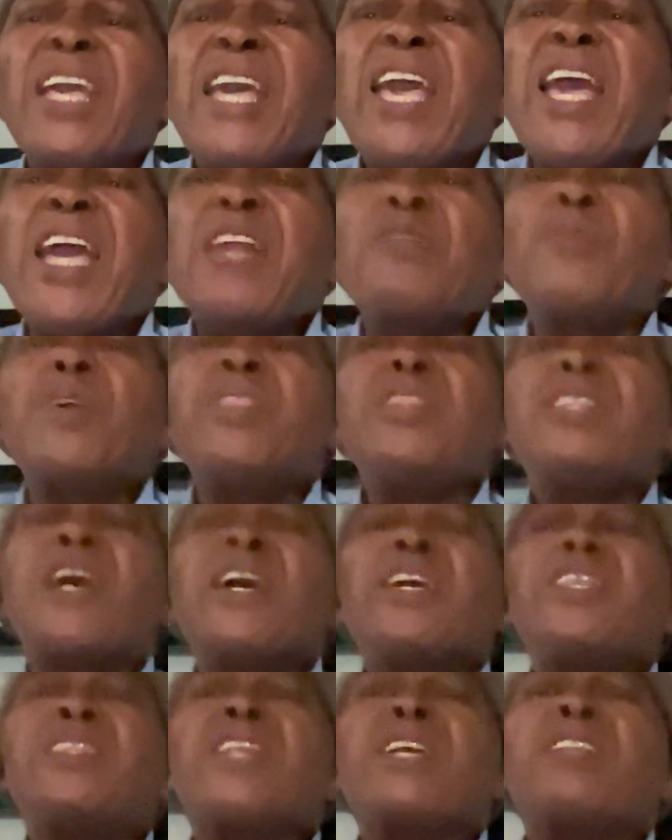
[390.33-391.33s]
And when they
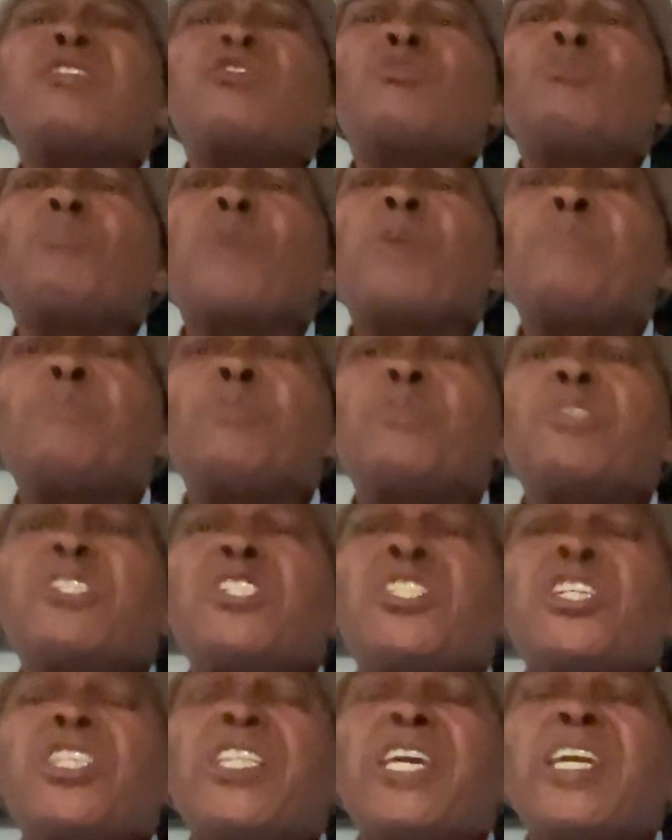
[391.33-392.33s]
are in that supine
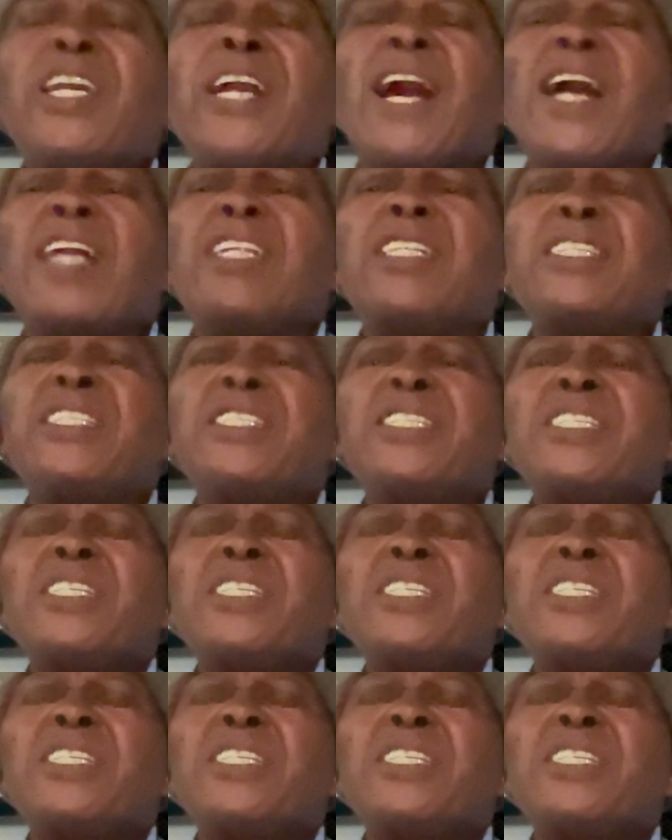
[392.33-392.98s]
position, they can't